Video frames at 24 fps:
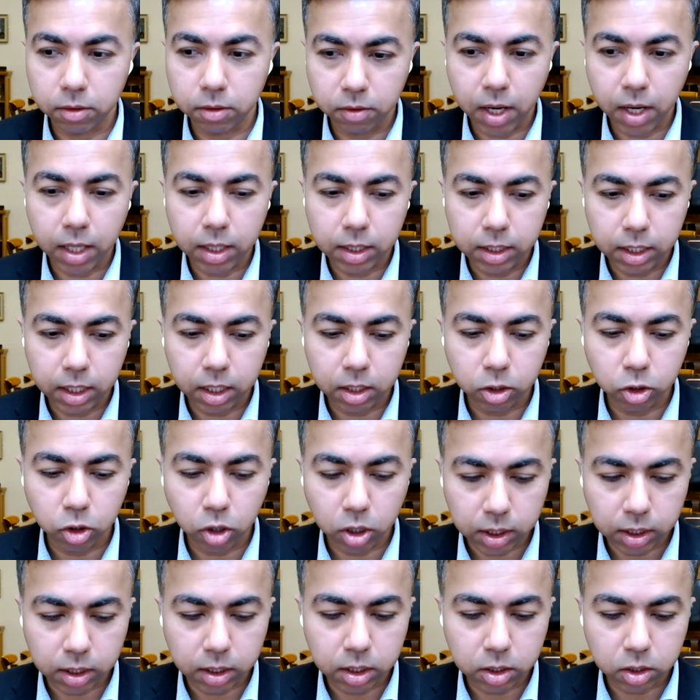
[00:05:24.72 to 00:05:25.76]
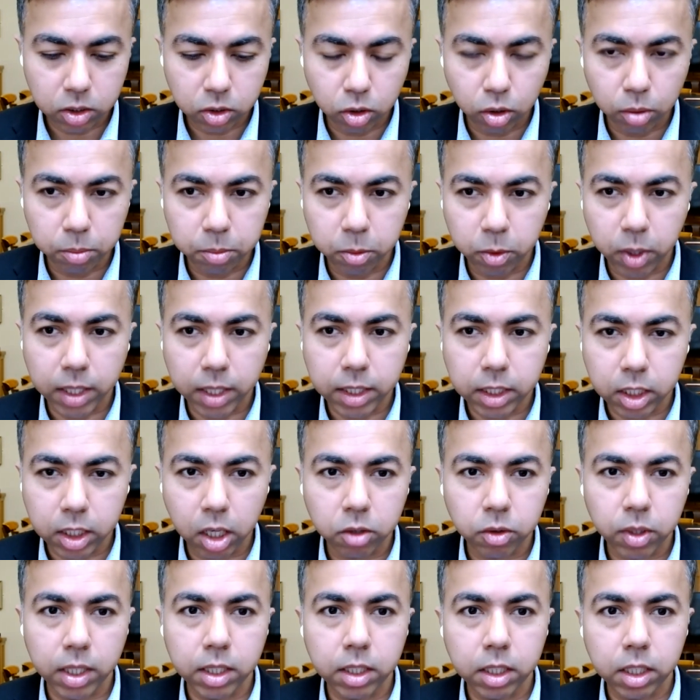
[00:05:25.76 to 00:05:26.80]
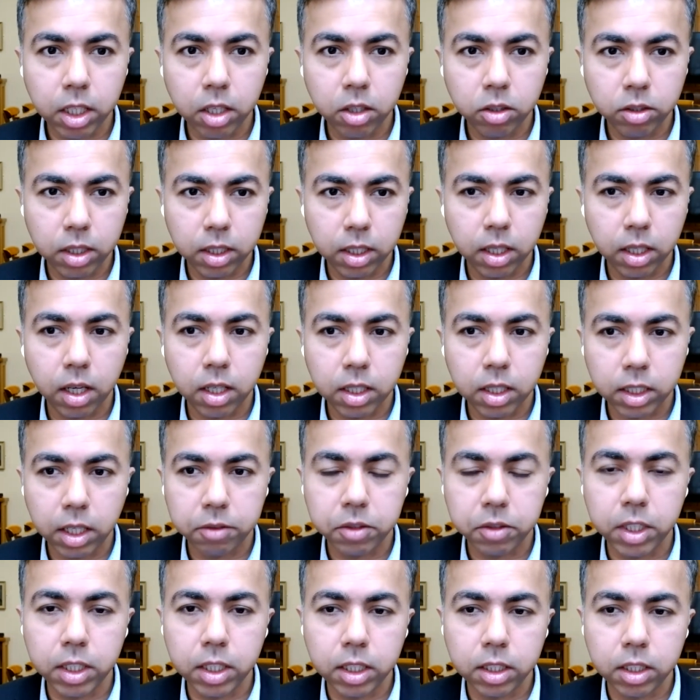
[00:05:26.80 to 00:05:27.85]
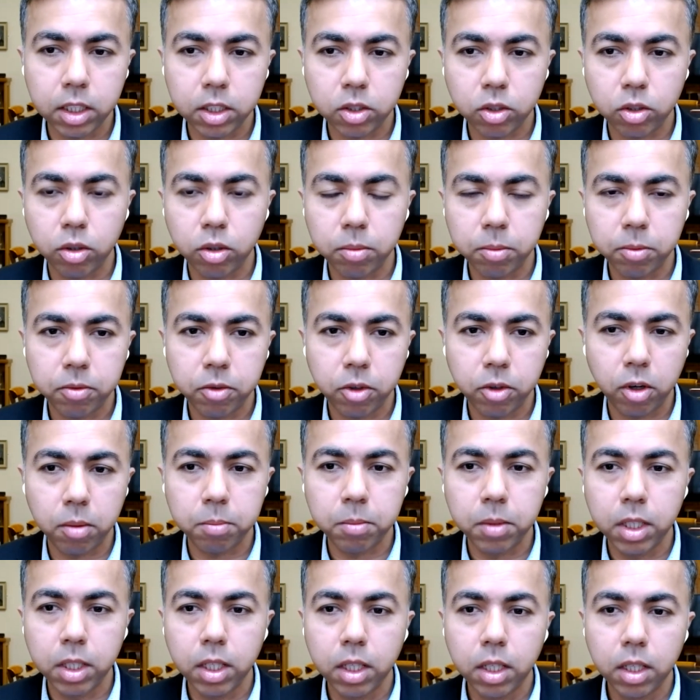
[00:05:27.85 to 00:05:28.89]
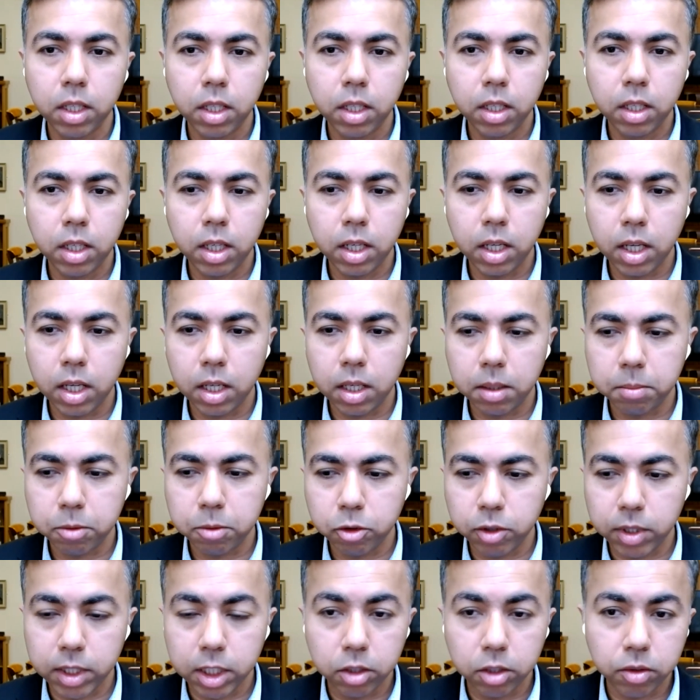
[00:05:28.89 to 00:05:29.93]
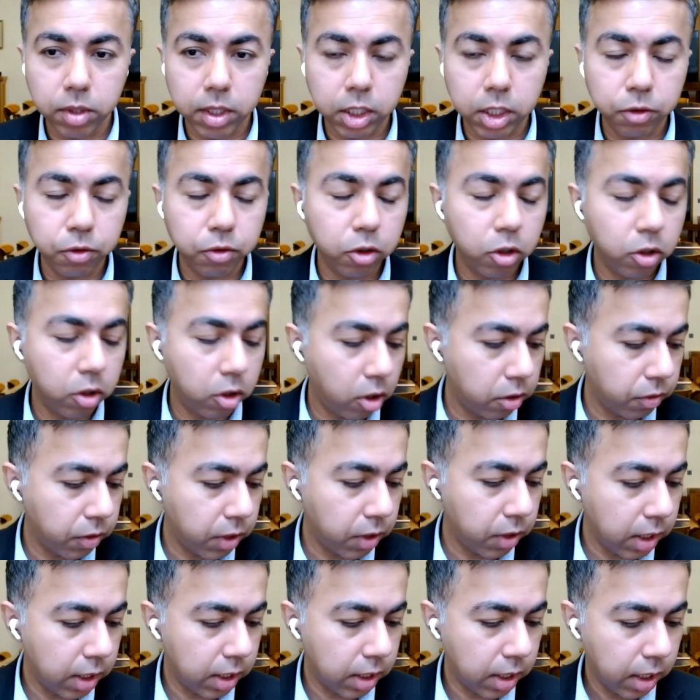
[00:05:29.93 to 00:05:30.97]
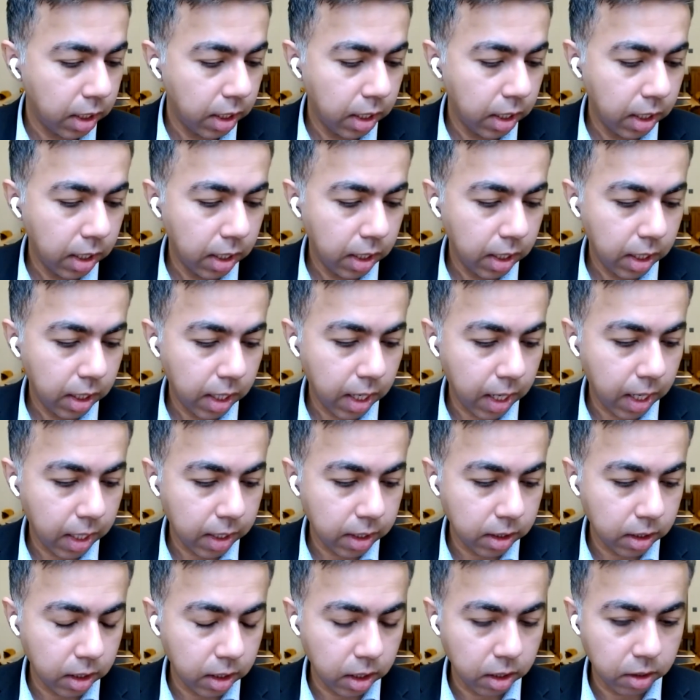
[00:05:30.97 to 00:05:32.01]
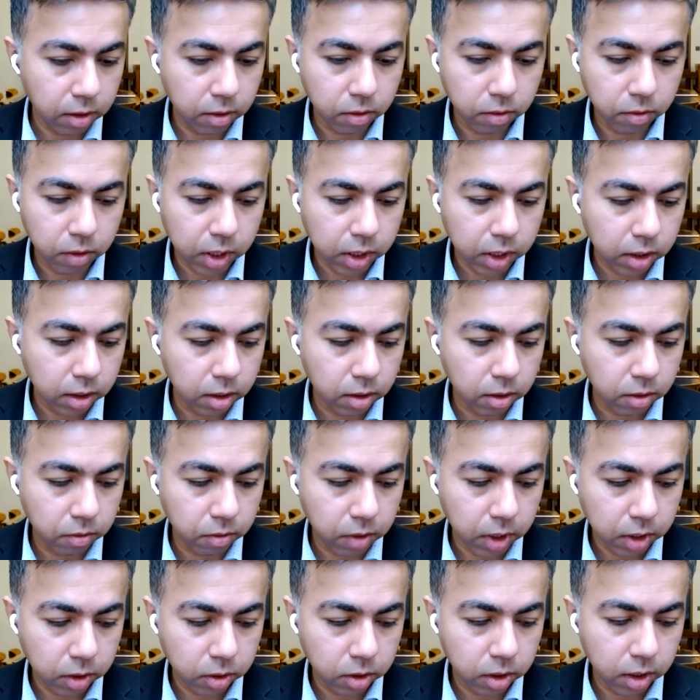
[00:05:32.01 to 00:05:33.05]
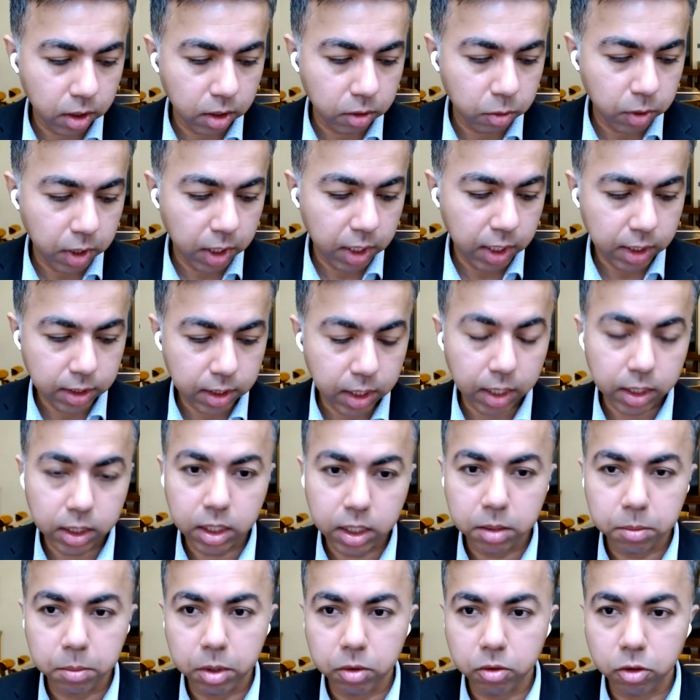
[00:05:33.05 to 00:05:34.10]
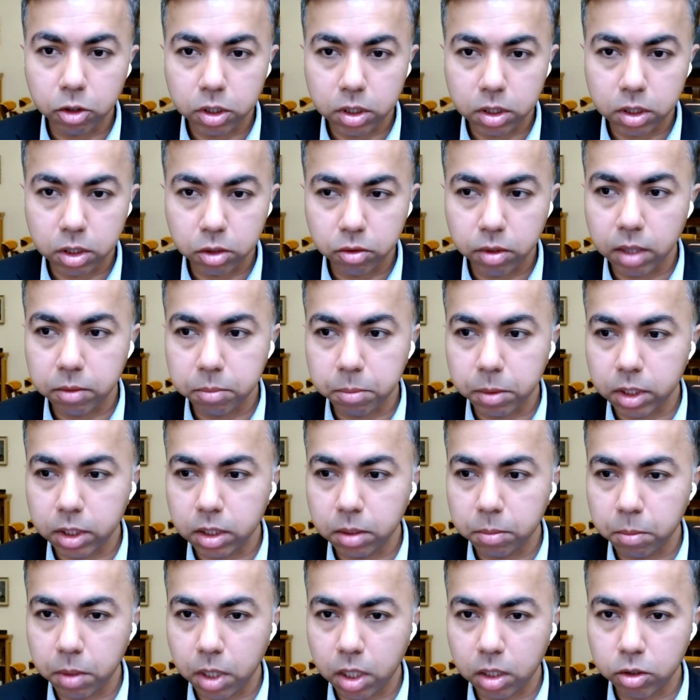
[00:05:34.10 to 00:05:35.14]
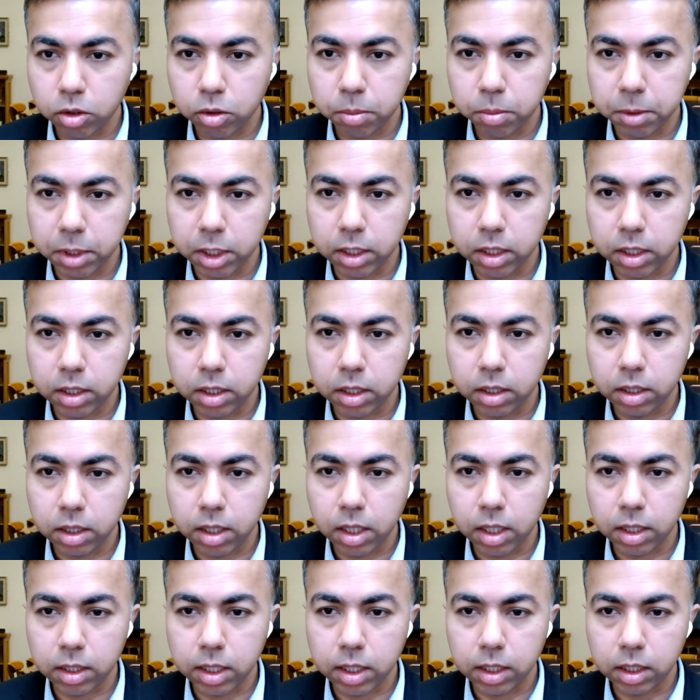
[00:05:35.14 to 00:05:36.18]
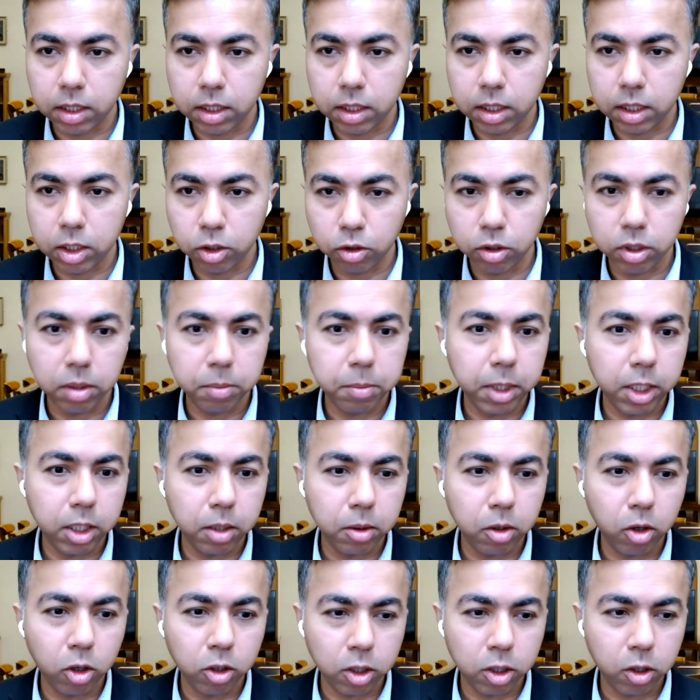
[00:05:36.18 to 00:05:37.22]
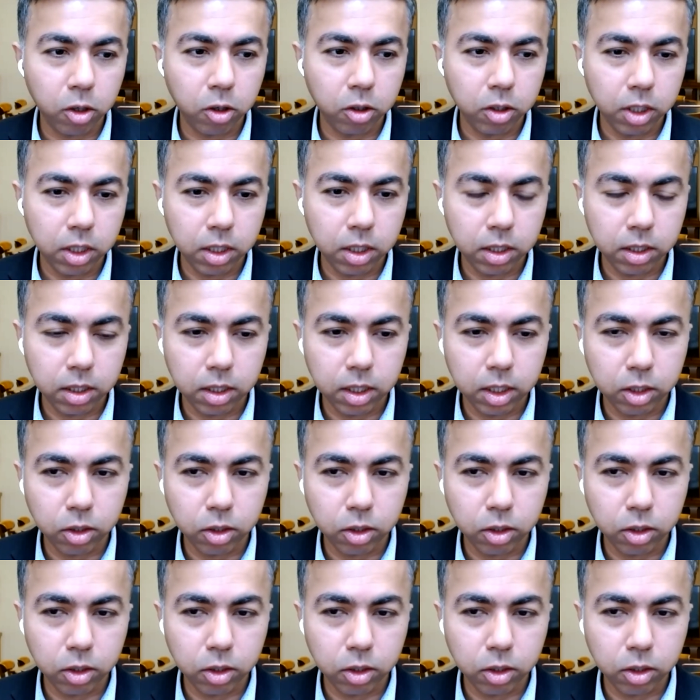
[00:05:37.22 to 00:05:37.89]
While they are not in the scope right now, they are definitely in the scope from 2024 onwards. And what really excited me was the 12-month embargo period. I think it could have been a lot longer.